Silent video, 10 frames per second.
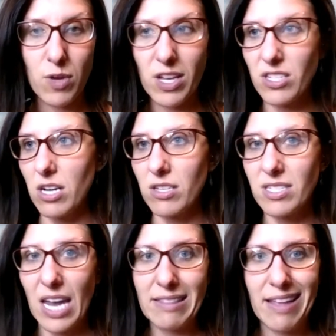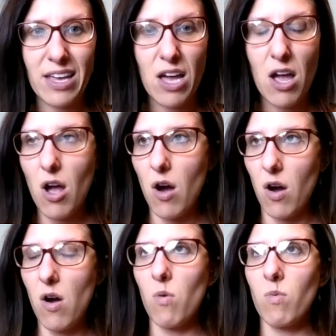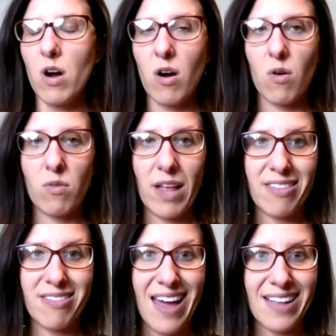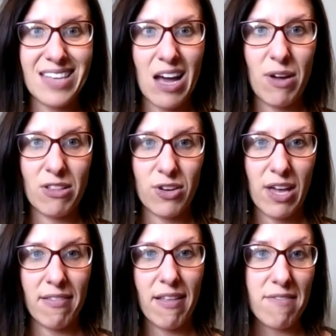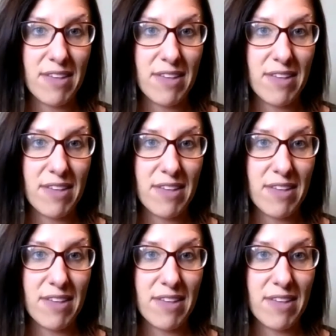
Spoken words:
We can start saying like, oh, whoa, like that's how I look at life.